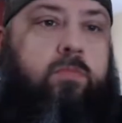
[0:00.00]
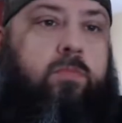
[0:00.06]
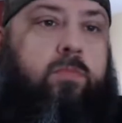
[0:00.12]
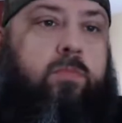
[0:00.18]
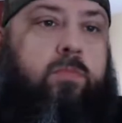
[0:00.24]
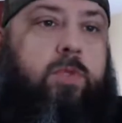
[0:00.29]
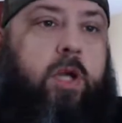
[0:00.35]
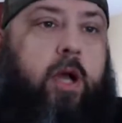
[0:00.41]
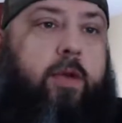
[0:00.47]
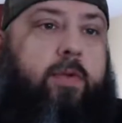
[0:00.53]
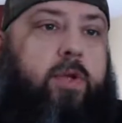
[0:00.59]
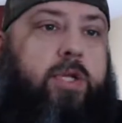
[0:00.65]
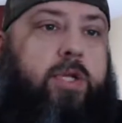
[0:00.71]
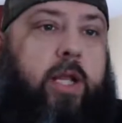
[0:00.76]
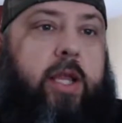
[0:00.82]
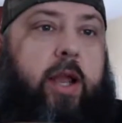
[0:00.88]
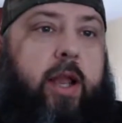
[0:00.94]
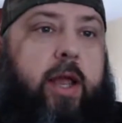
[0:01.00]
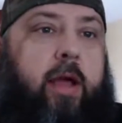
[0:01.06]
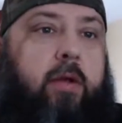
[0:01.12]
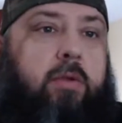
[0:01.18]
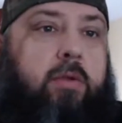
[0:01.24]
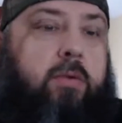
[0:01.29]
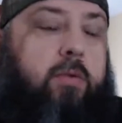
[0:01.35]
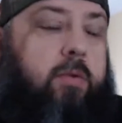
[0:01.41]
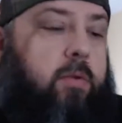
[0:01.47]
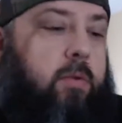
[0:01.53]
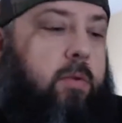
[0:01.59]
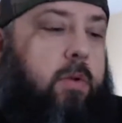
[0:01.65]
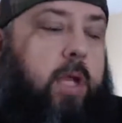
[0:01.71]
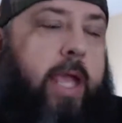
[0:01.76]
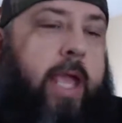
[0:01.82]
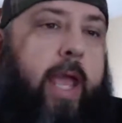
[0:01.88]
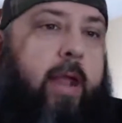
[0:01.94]
I'll have to check that out.
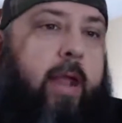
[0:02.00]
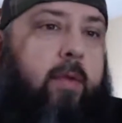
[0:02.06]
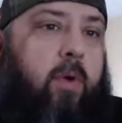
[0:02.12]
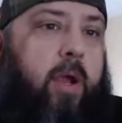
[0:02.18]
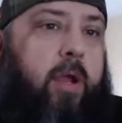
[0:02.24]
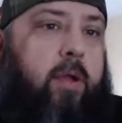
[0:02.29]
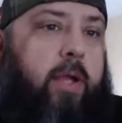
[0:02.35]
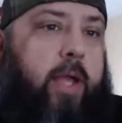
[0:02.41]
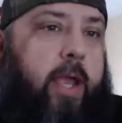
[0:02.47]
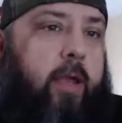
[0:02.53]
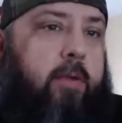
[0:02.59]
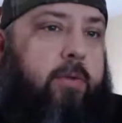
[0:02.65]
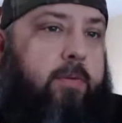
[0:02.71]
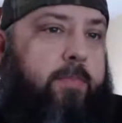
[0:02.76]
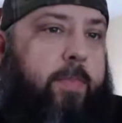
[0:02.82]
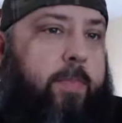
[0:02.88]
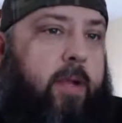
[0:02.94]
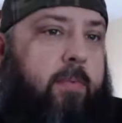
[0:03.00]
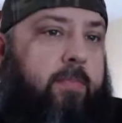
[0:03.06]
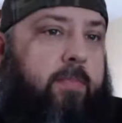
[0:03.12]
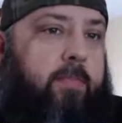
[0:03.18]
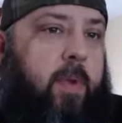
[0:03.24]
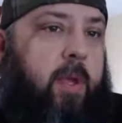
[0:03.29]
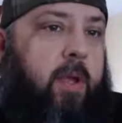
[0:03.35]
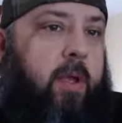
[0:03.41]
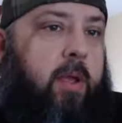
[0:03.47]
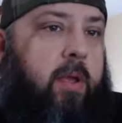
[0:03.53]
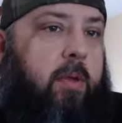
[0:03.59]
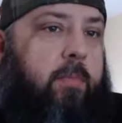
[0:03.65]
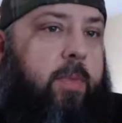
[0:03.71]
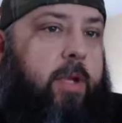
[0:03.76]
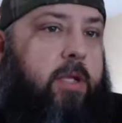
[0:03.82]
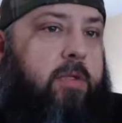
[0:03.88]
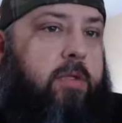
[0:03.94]
Ken, right? Ken
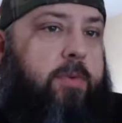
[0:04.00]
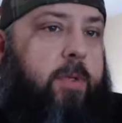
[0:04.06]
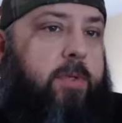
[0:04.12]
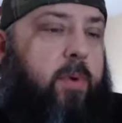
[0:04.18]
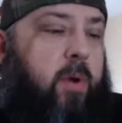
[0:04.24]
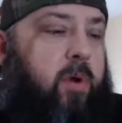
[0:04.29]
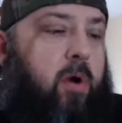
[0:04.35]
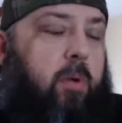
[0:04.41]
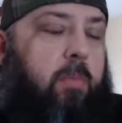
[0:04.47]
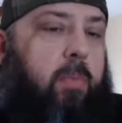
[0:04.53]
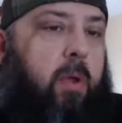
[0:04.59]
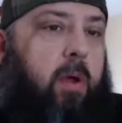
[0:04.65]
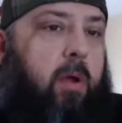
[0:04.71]
Bean's Baseball Card Blog.